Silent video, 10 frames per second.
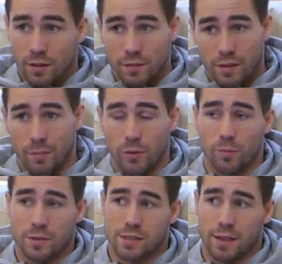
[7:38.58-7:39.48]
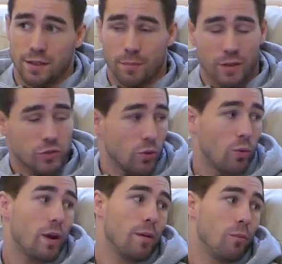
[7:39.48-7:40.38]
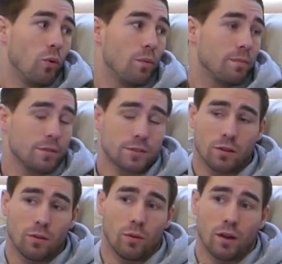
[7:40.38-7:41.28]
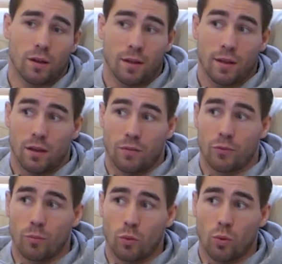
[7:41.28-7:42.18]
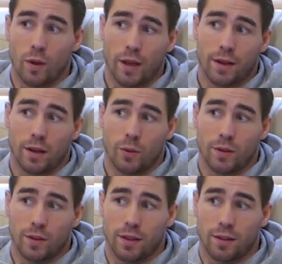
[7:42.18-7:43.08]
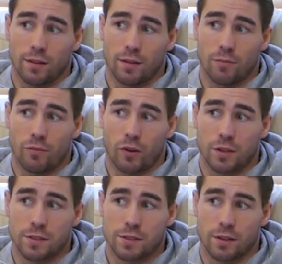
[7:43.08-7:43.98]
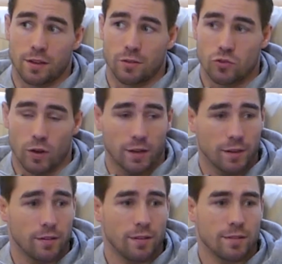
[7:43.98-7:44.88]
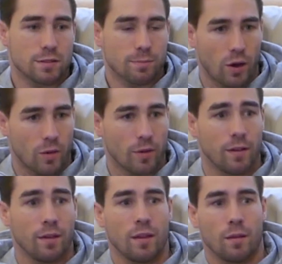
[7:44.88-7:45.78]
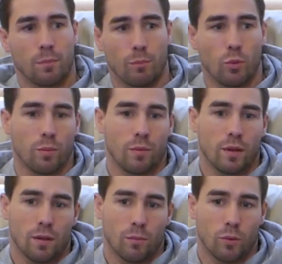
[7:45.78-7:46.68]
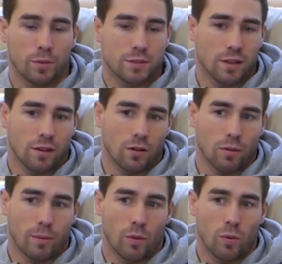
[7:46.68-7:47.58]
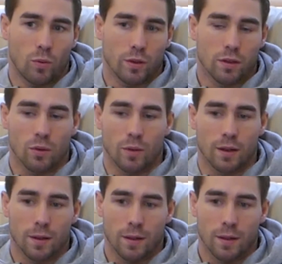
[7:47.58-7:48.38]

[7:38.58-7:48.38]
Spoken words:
them little mistake, it makes you aware more. So I feel more aware now in fights and in training and inspiring, more particular about what we're doing.